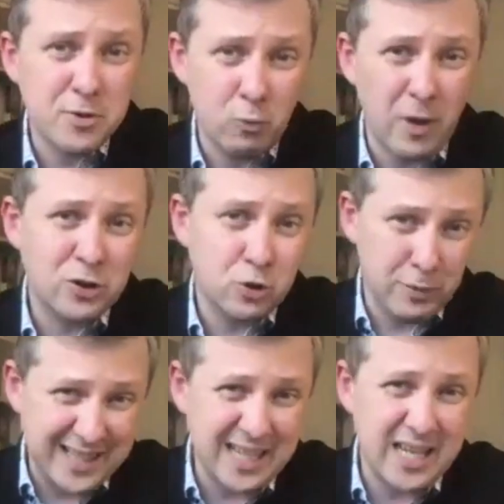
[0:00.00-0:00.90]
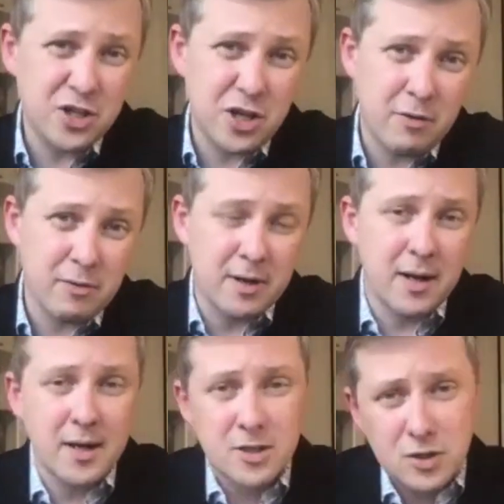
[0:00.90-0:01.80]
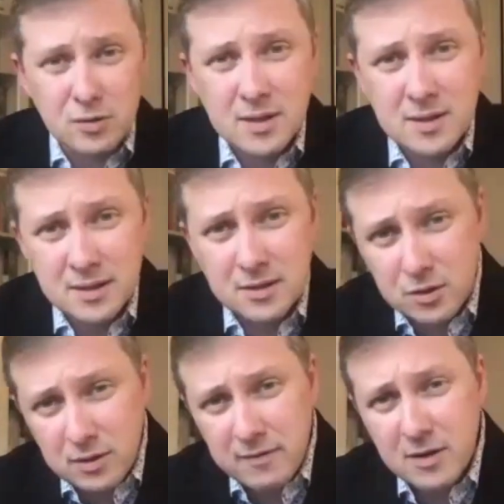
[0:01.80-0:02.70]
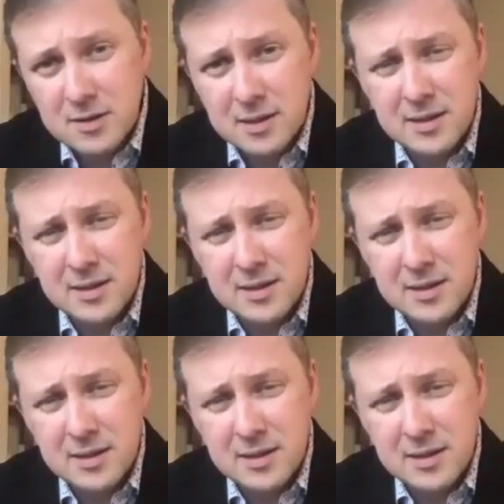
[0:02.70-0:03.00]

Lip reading: of what do we teach our students at universities?